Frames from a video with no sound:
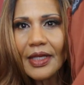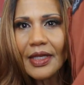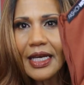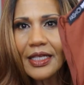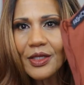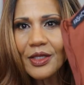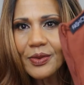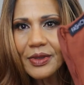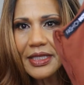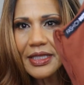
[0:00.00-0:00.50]

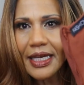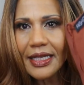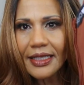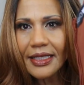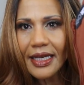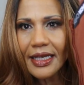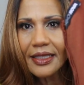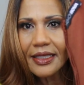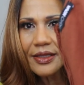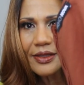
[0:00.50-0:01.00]
That's what
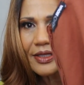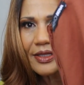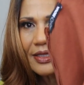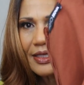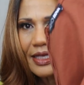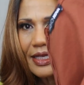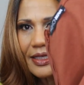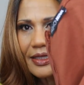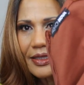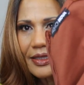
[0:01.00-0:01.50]
that neck
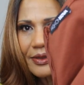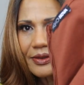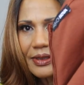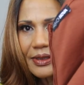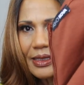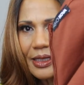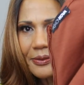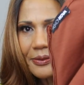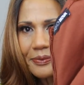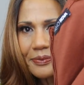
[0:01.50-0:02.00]
looks like
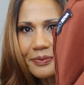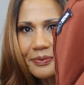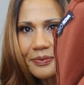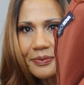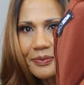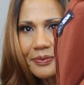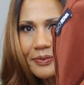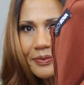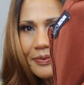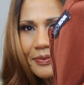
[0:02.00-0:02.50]
close up.
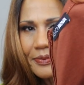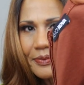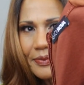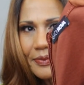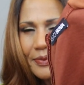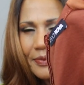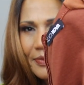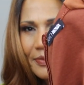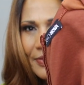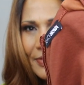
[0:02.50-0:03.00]

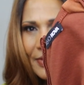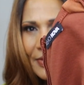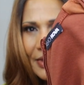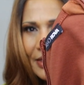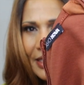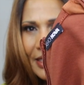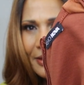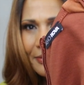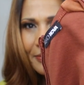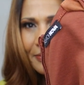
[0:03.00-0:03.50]

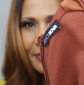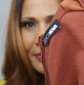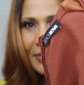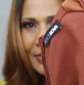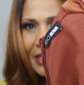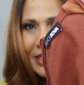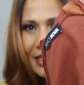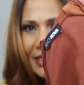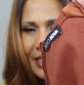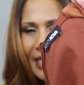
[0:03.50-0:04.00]
Yep,
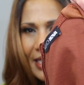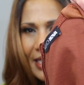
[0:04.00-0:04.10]
it's